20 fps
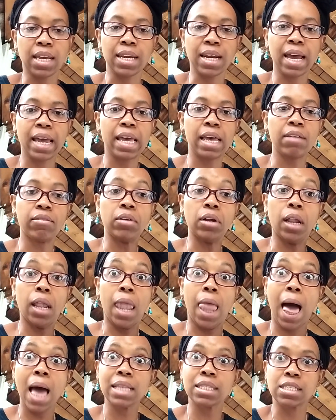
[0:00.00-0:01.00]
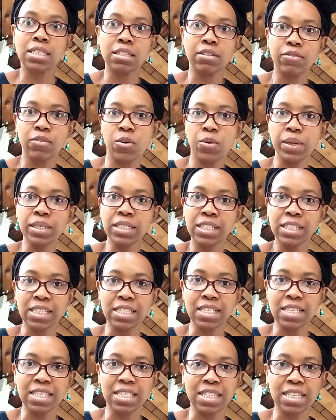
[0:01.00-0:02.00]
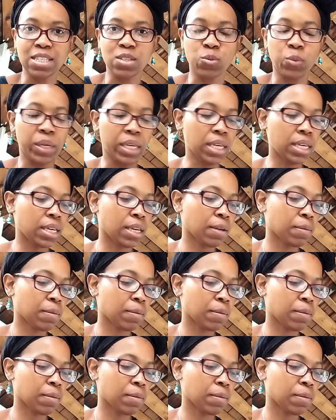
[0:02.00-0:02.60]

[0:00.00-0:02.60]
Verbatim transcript: and I have lots of questions this week.